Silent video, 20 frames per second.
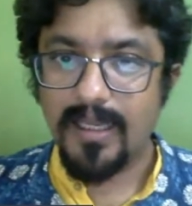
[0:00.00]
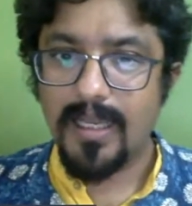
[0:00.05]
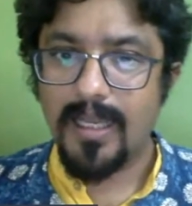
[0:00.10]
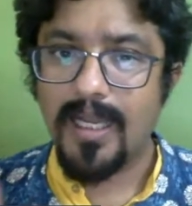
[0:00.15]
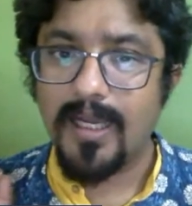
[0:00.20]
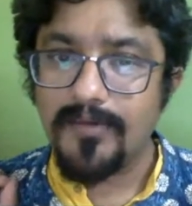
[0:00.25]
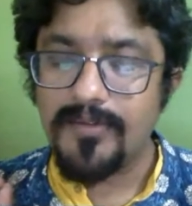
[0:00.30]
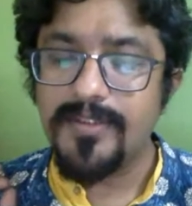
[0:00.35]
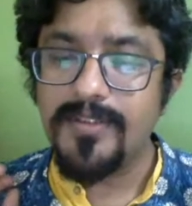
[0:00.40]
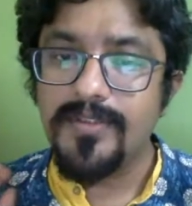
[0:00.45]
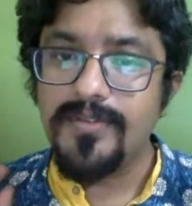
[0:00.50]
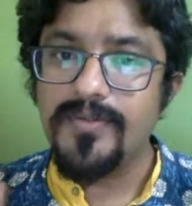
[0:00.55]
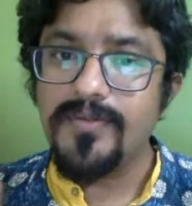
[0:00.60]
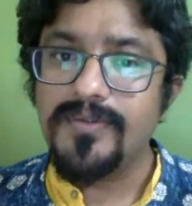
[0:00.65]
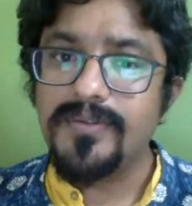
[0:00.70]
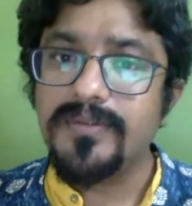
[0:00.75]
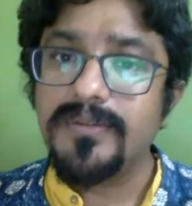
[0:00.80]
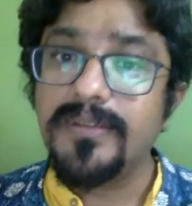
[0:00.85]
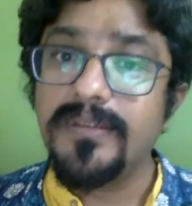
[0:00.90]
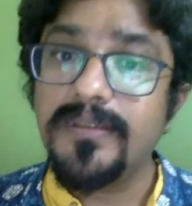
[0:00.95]
How did you
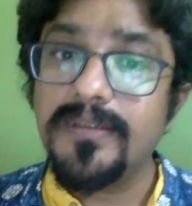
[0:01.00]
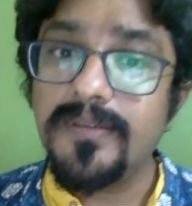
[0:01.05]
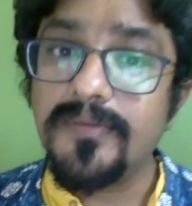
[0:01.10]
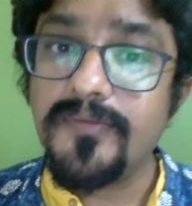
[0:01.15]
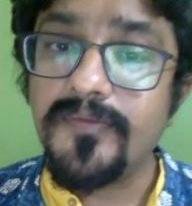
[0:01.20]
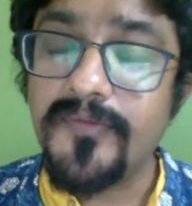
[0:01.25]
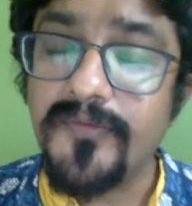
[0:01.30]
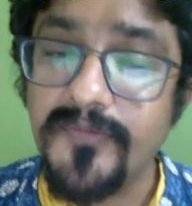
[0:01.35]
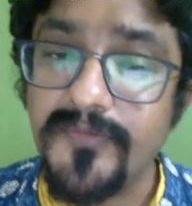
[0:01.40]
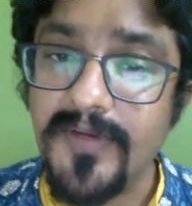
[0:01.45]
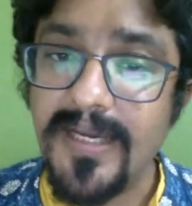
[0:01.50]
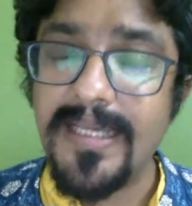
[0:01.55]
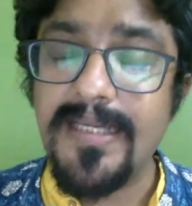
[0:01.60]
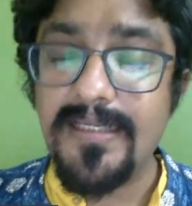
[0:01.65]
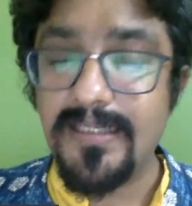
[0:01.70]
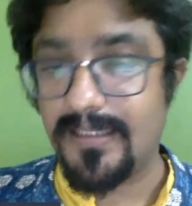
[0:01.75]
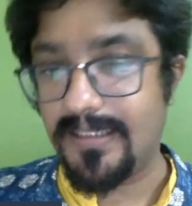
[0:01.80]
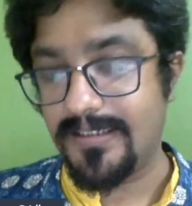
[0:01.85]
find a